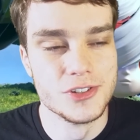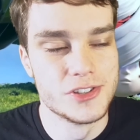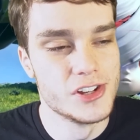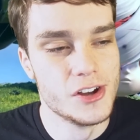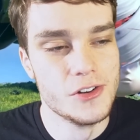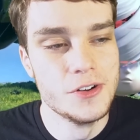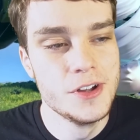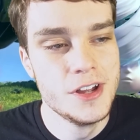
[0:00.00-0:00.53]

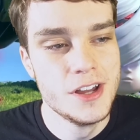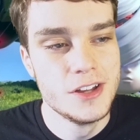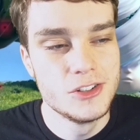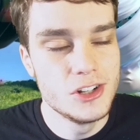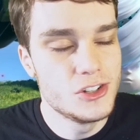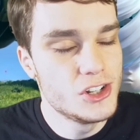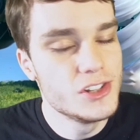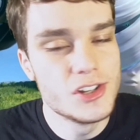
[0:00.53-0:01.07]
so
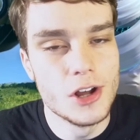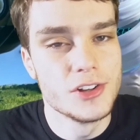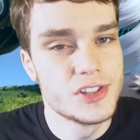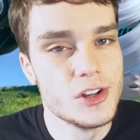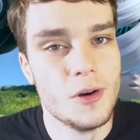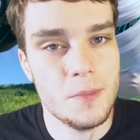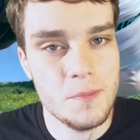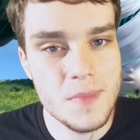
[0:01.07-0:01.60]
she's
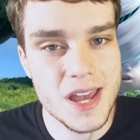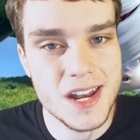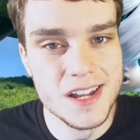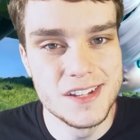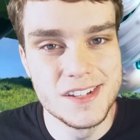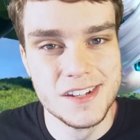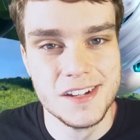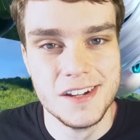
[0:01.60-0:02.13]
also a
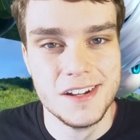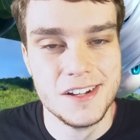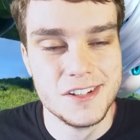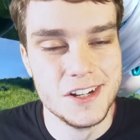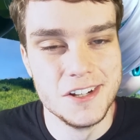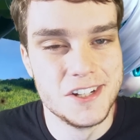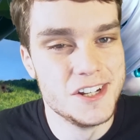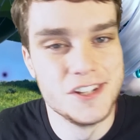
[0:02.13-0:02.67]
menace.
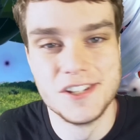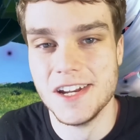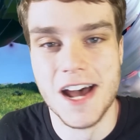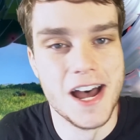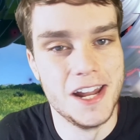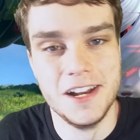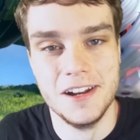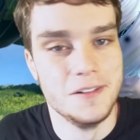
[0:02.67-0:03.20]
She's
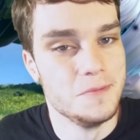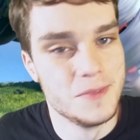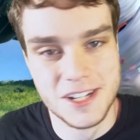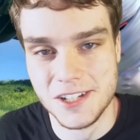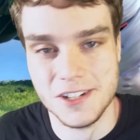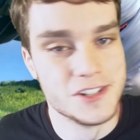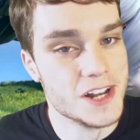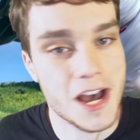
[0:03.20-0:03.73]
not
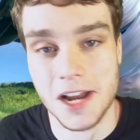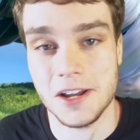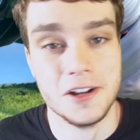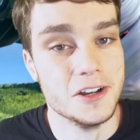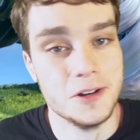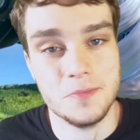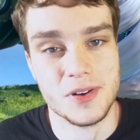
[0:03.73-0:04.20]
a good